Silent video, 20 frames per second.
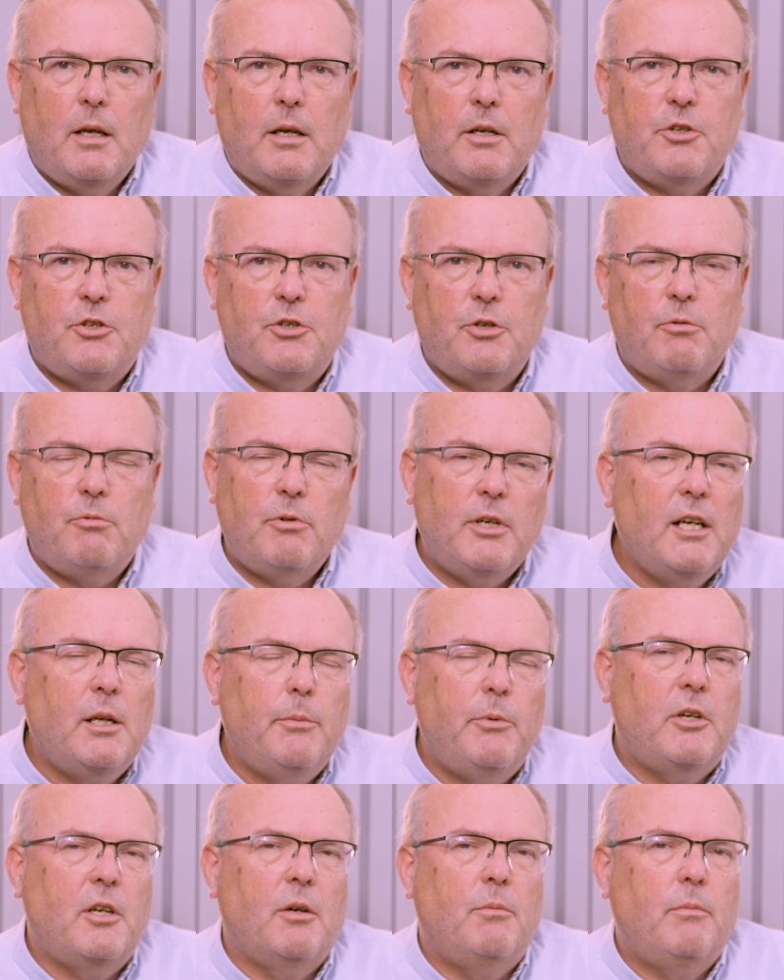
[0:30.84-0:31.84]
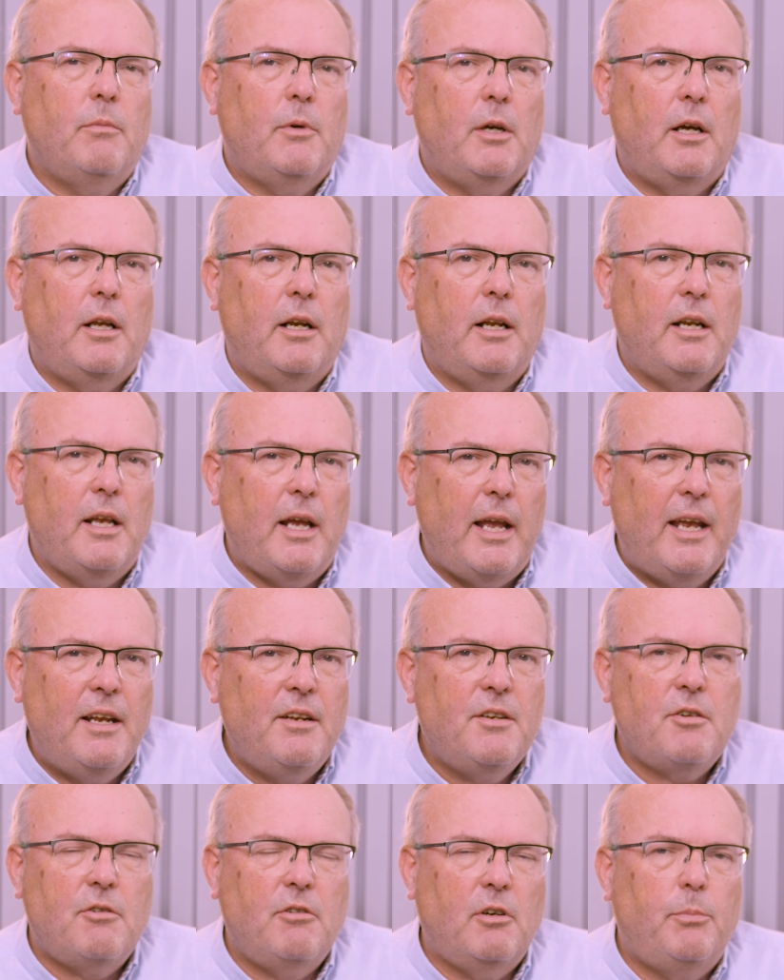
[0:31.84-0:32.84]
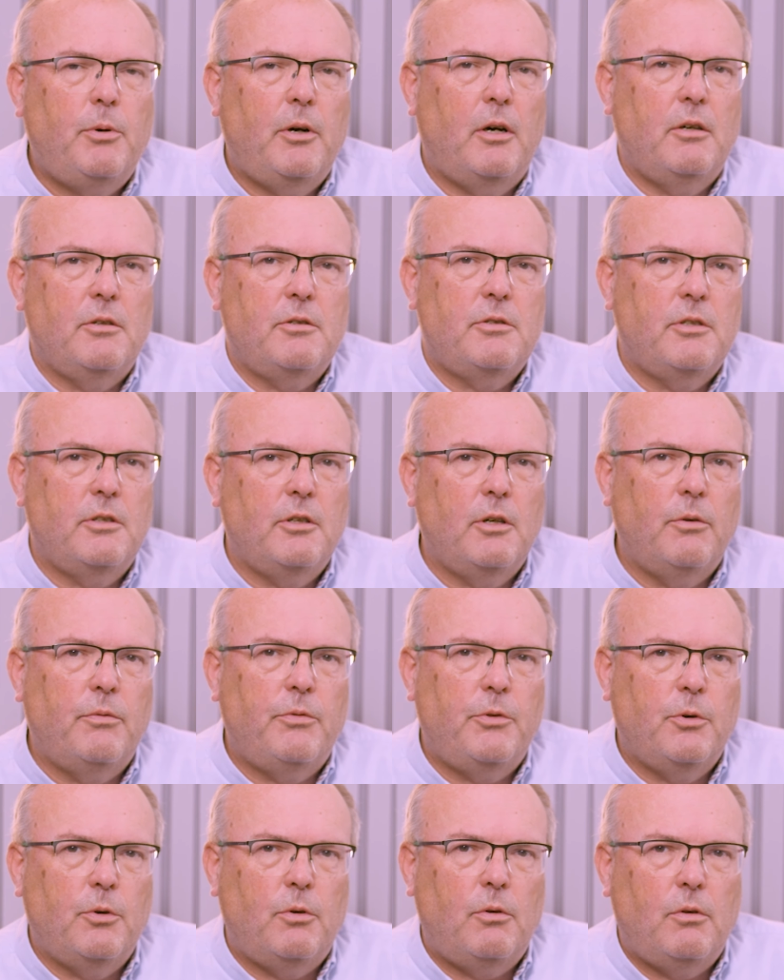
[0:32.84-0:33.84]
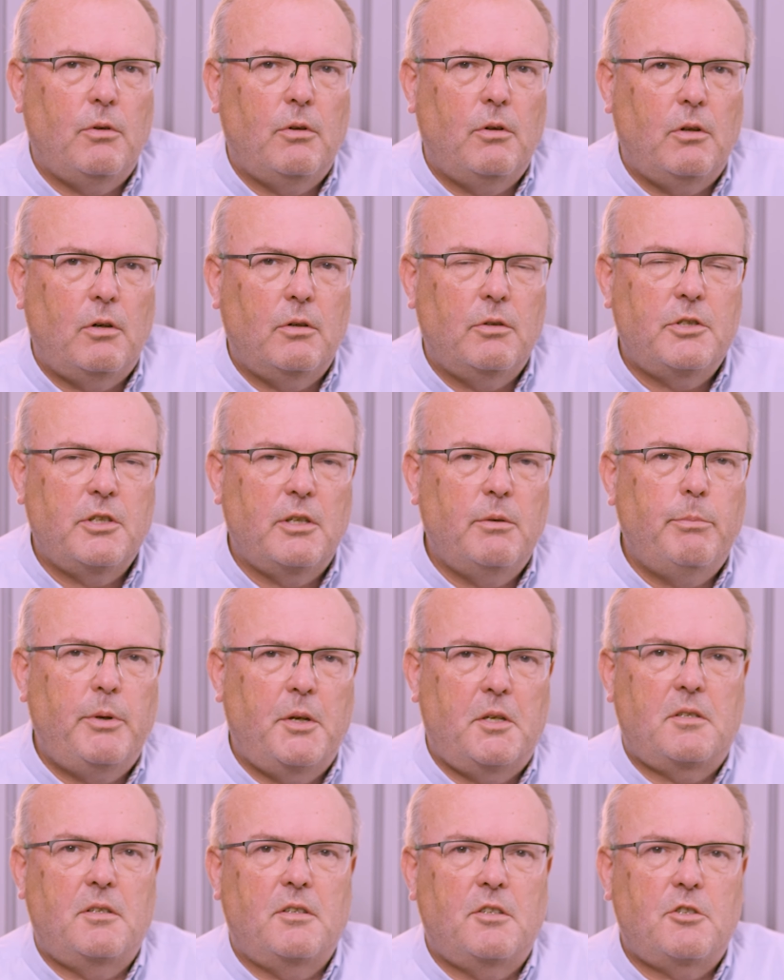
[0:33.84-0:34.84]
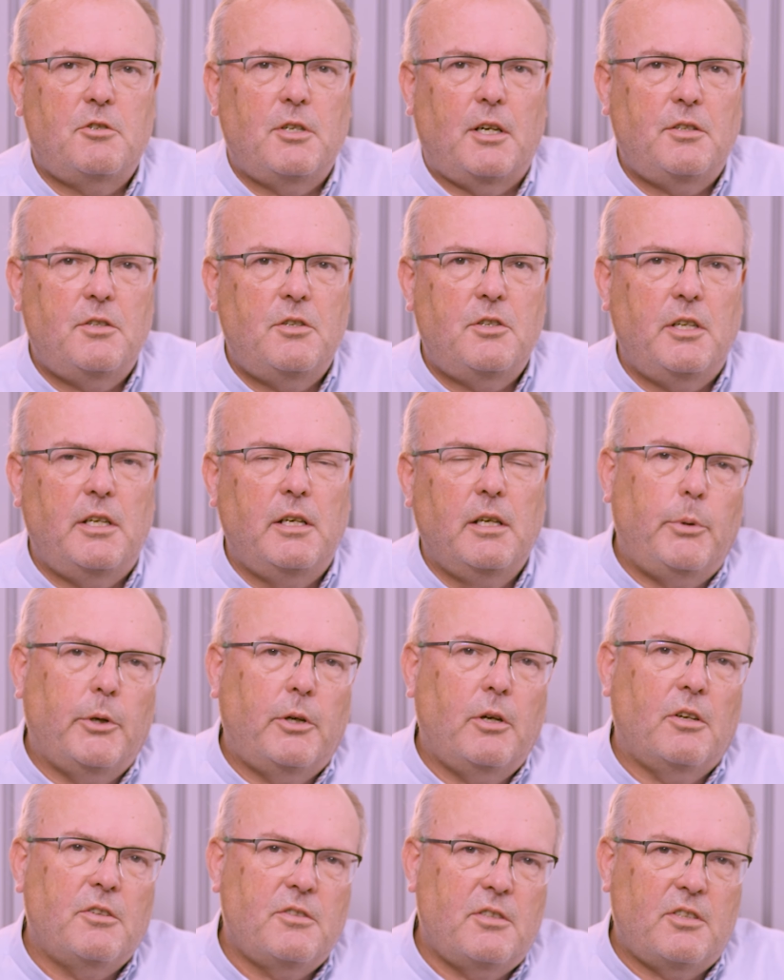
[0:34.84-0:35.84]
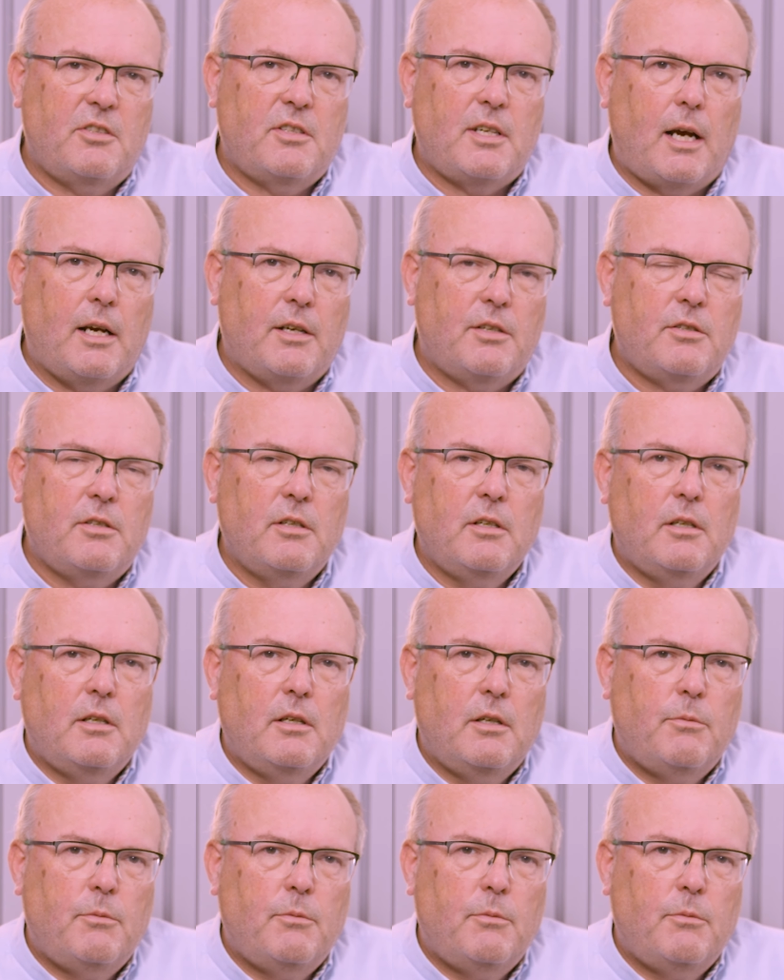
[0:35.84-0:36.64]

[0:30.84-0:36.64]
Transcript: should really become an integral part of your long-term business strategy, because the SSAS